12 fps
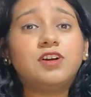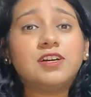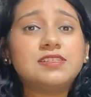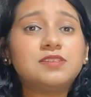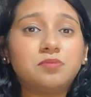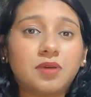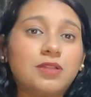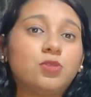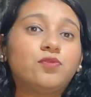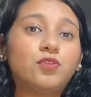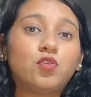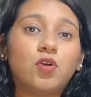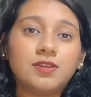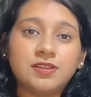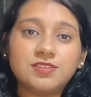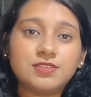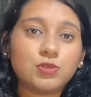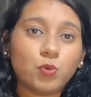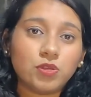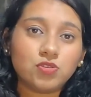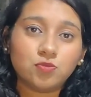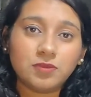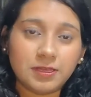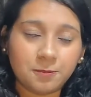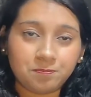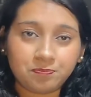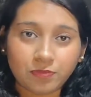first month of a college is going to be.